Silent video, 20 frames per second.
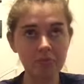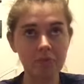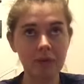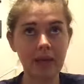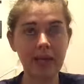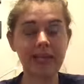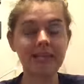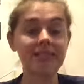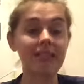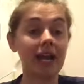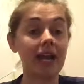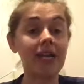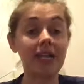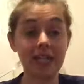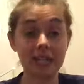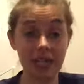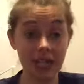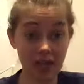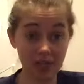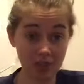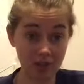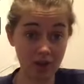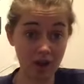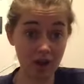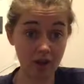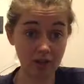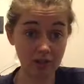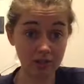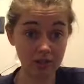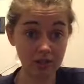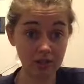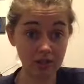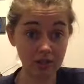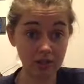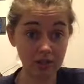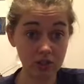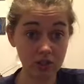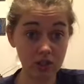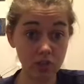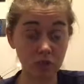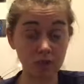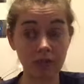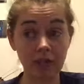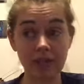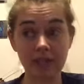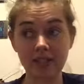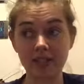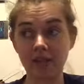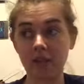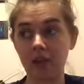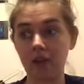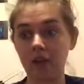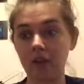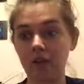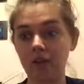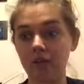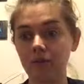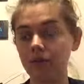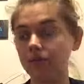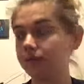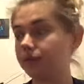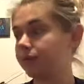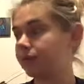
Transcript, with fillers: my anxiety has gotten to a place of